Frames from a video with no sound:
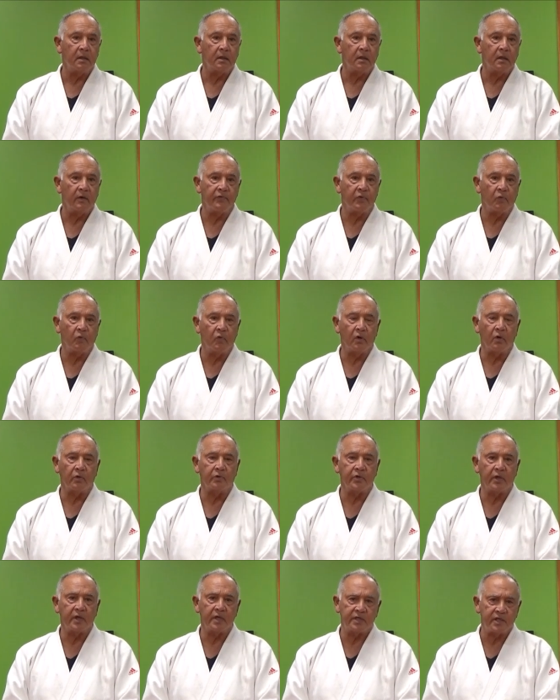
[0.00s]
of the world.
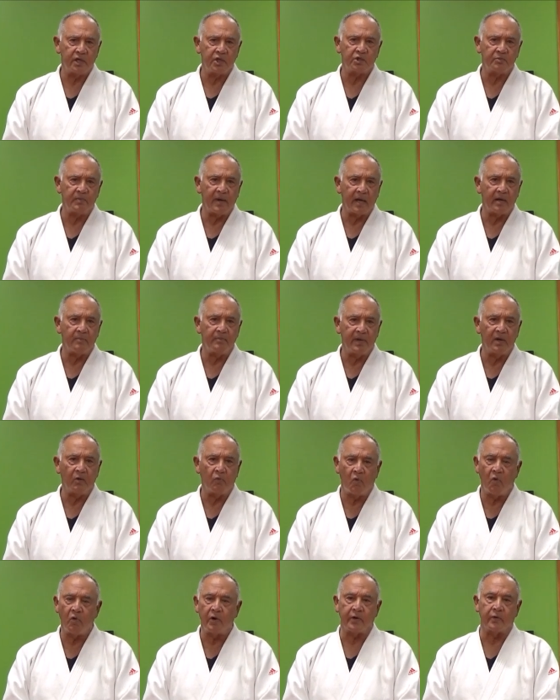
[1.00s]
You can teach them how to be a
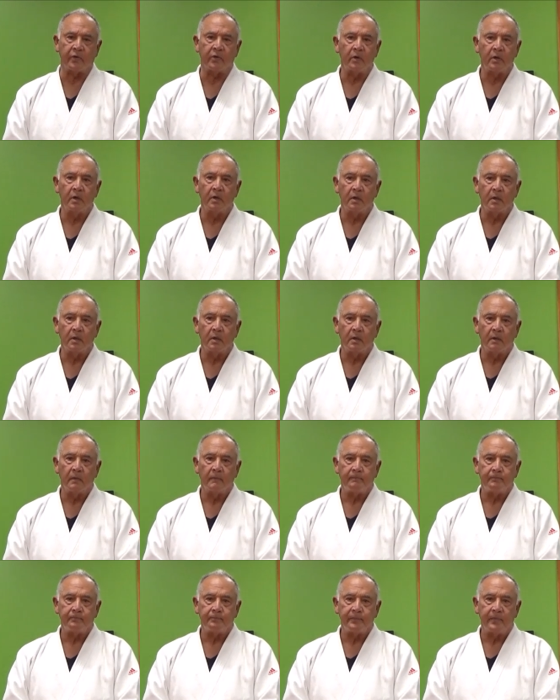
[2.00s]
warrior.
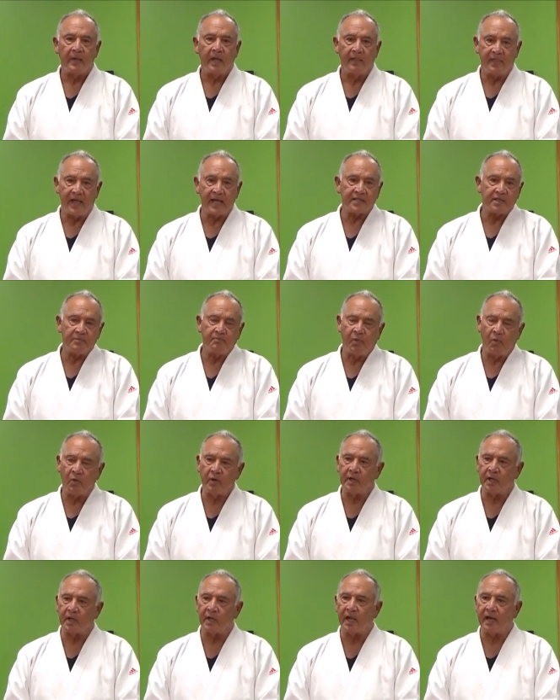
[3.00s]
And that's
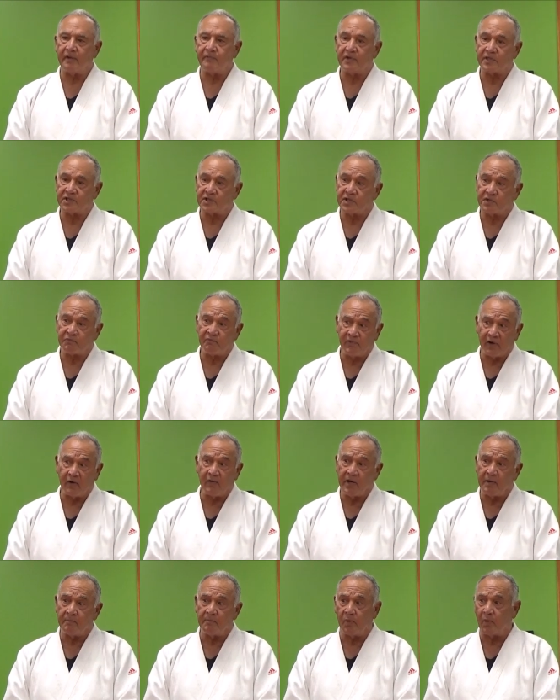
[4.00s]
important in life. It's just
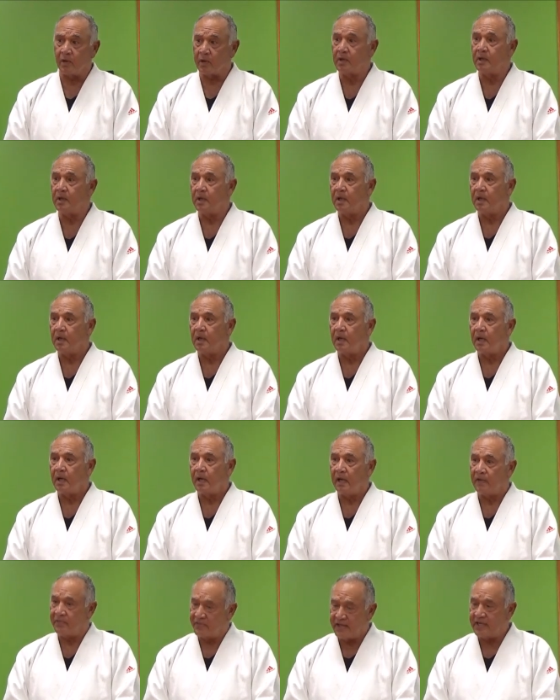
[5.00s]
very important
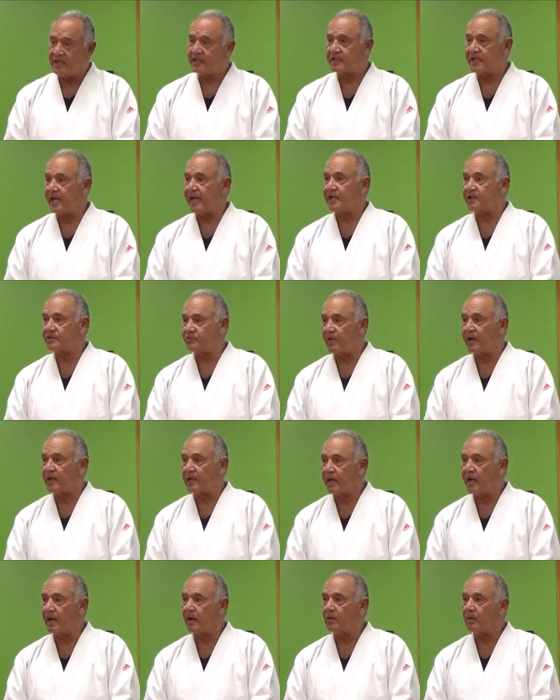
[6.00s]
in these days right
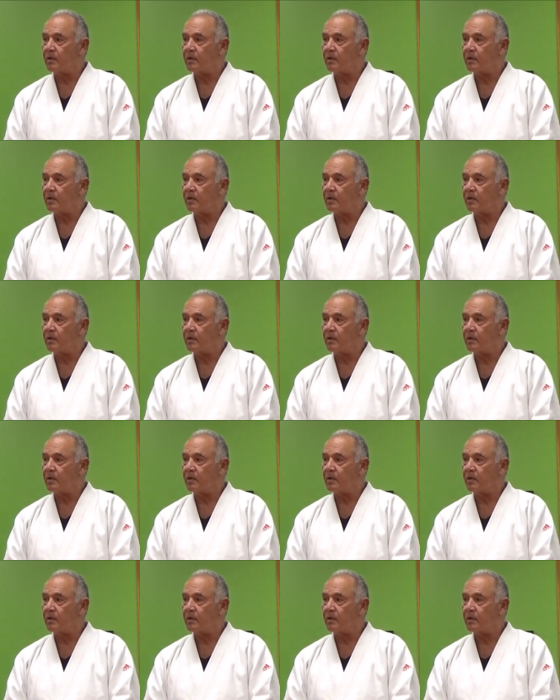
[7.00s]
now.